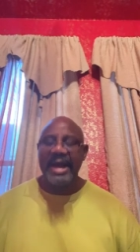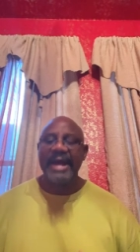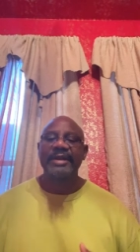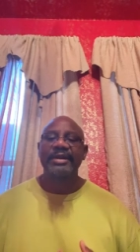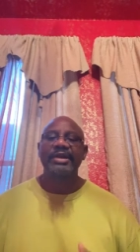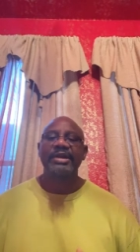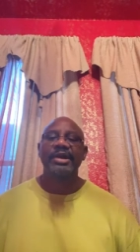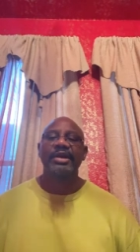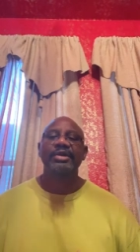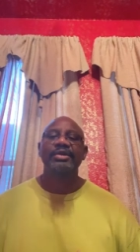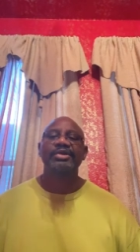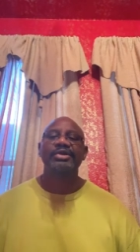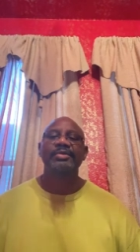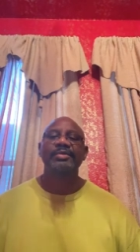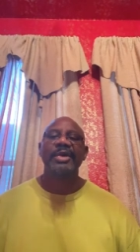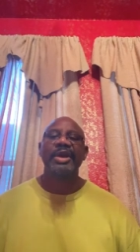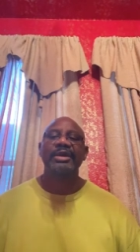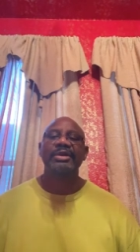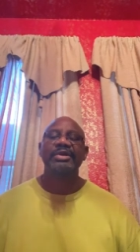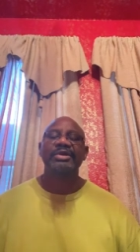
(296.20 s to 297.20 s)
and
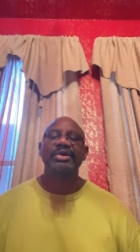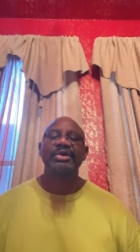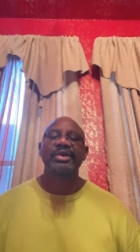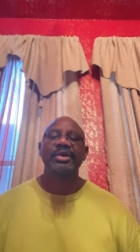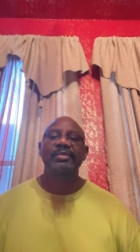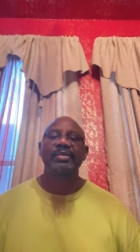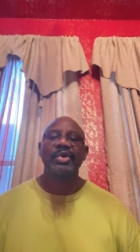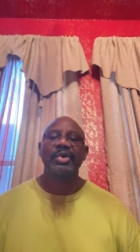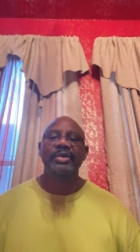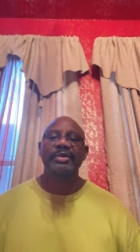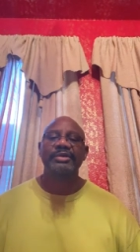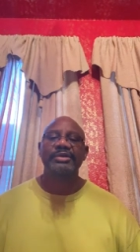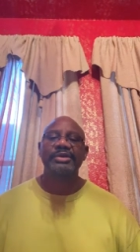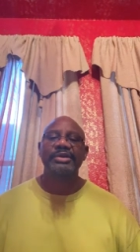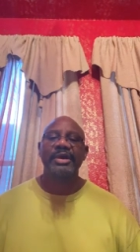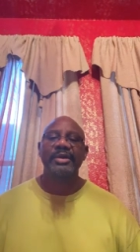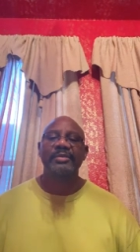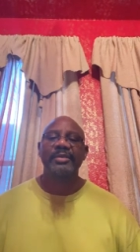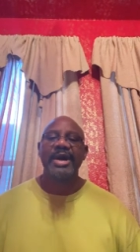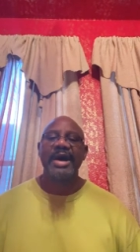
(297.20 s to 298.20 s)
nourishment to your
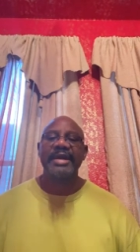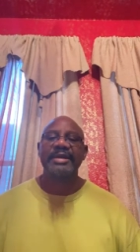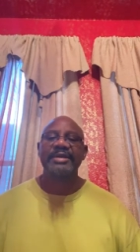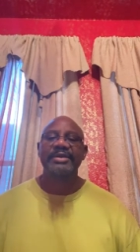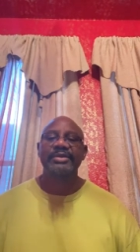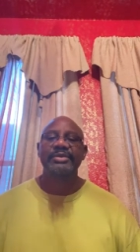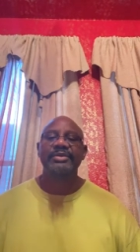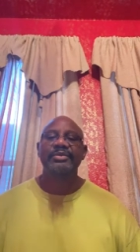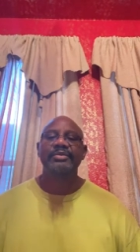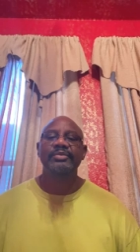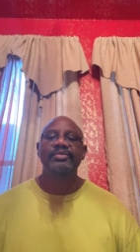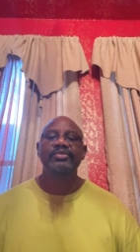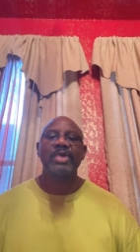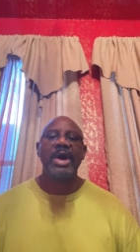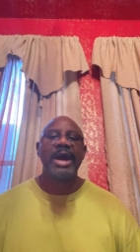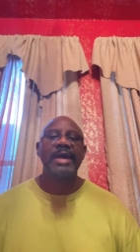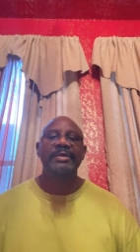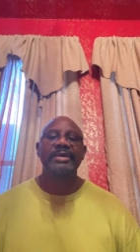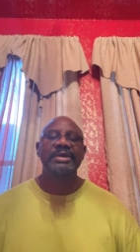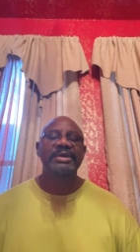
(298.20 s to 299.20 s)
bones. Somebody who
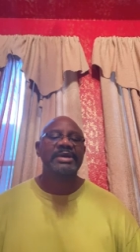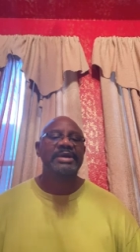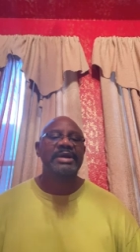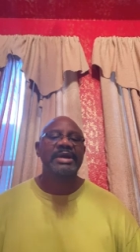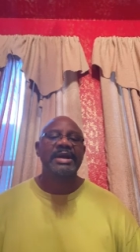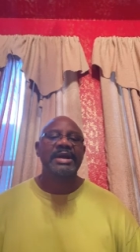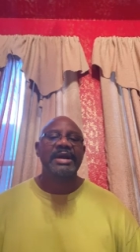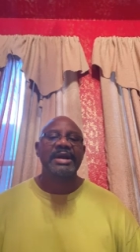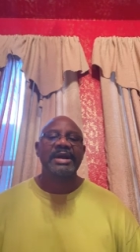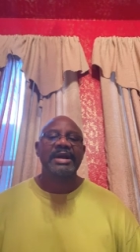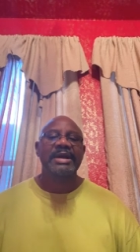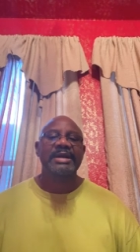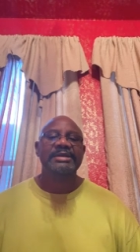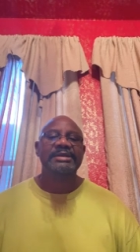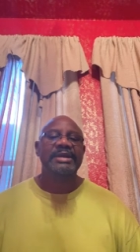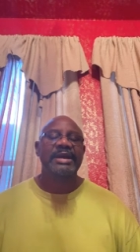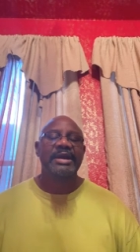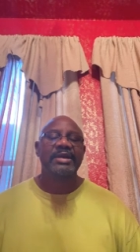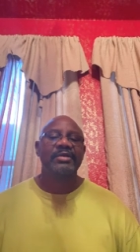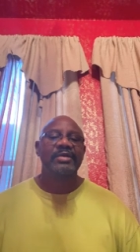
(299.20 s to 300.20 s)
probably
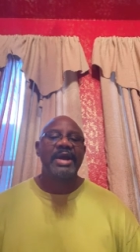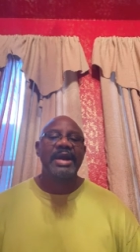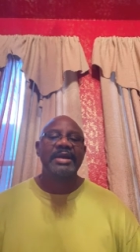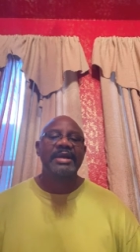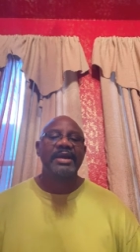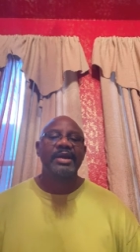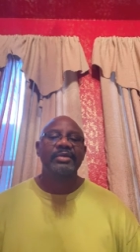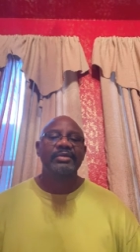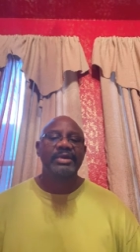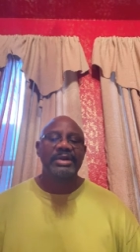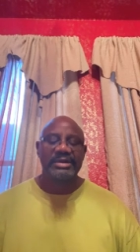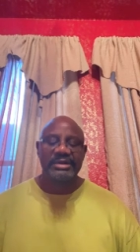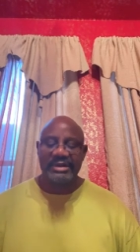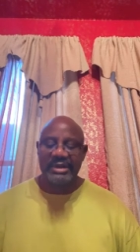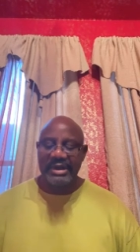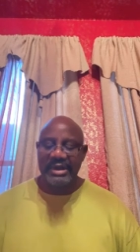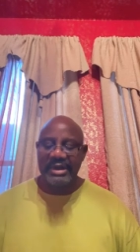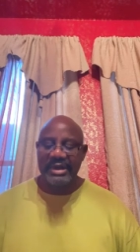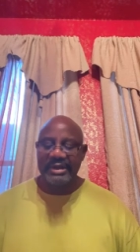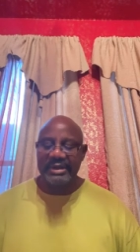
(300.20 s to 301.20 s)
sick right now need
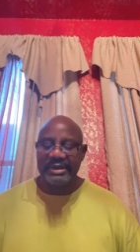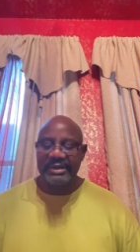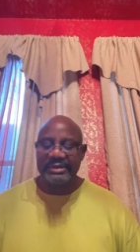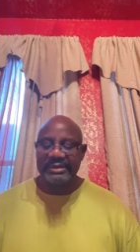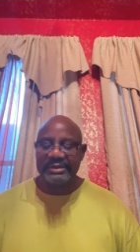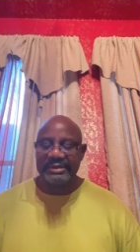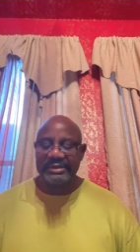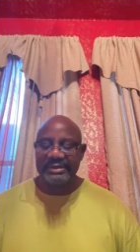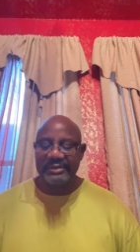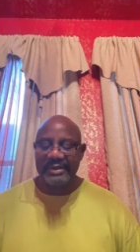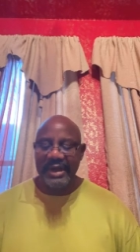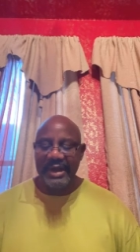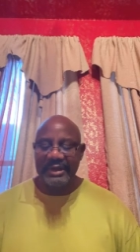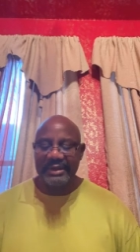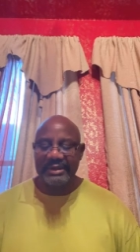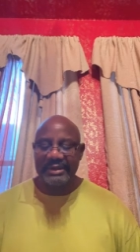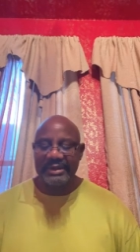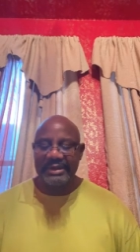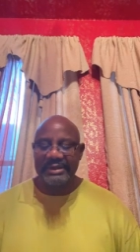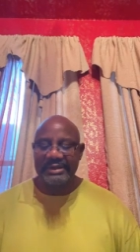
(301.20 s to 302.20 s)
to hear this,
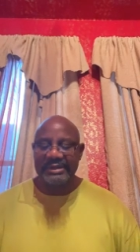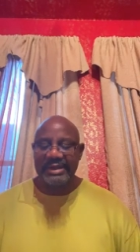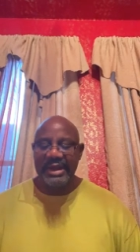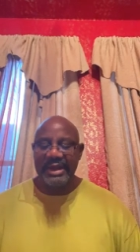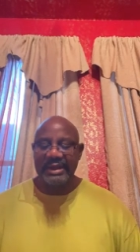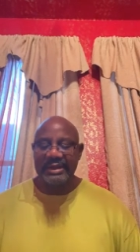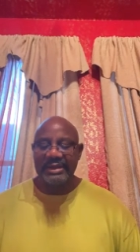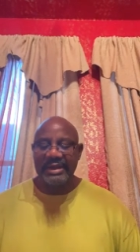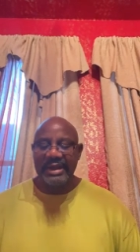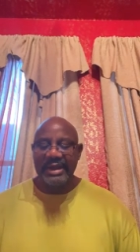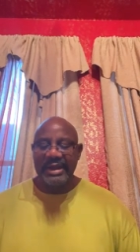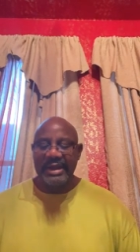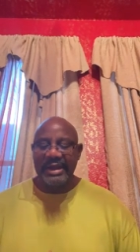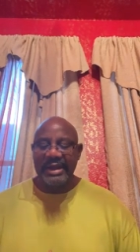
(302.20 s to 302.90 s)
right? He's saying,